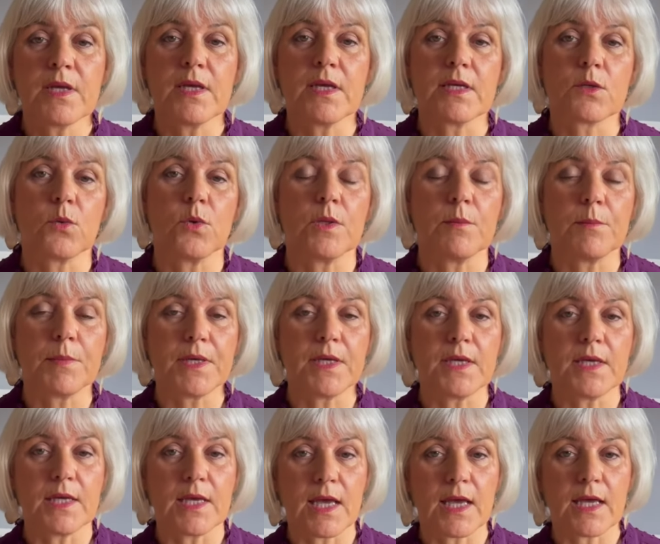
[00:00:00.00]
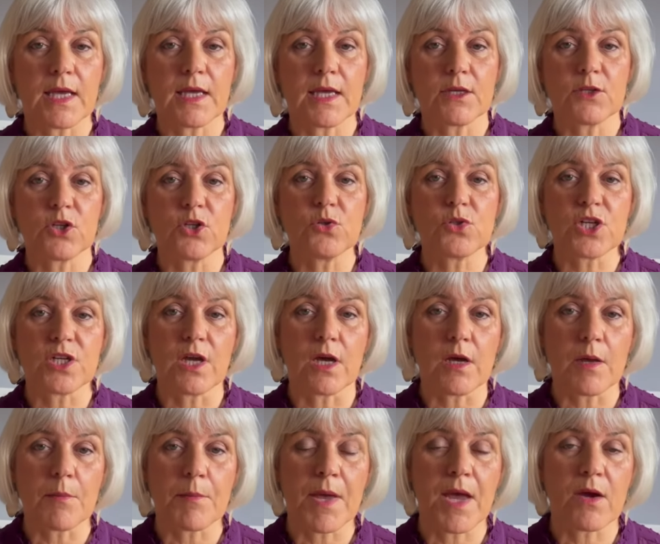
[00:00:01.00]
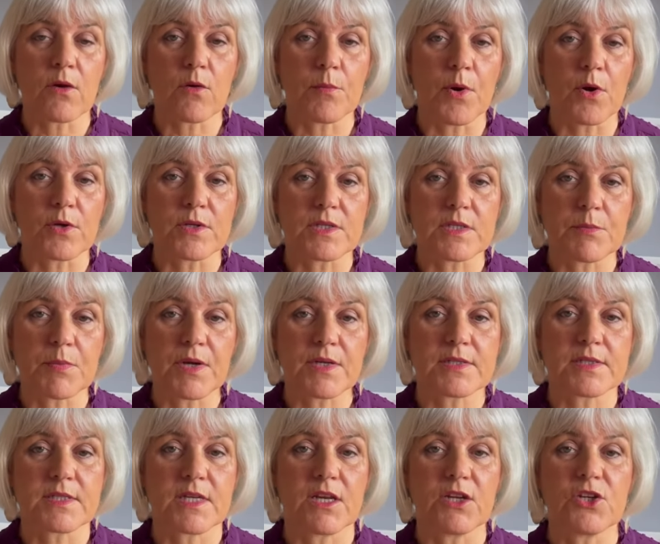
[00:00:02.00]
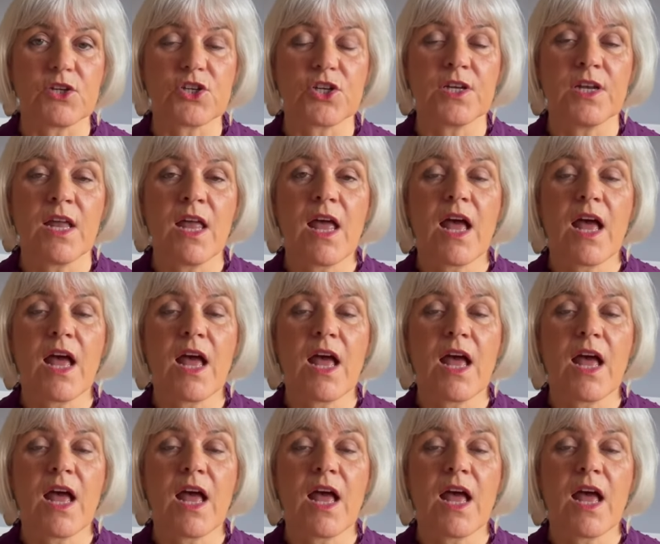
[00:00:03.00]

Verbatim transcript: It will be uh, usually a PowerPoint presentation,